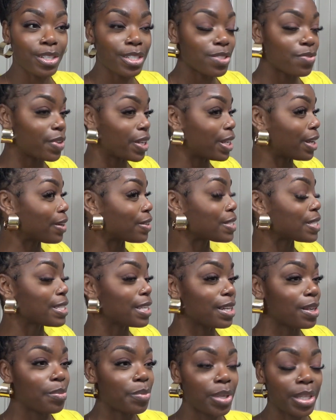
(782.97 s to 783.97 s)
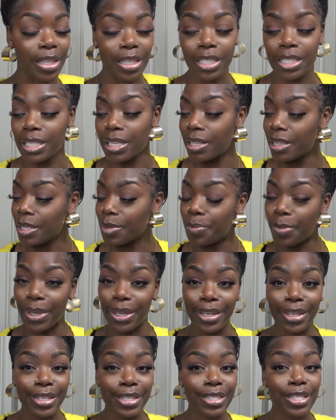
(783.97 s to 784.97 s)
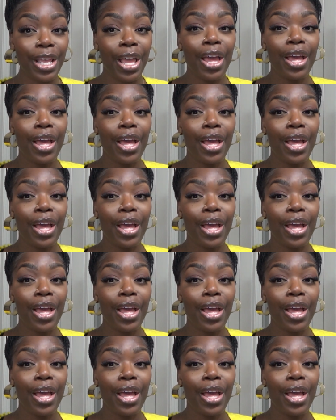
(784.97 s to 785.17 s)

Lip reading: this video and sending me these clip-ins.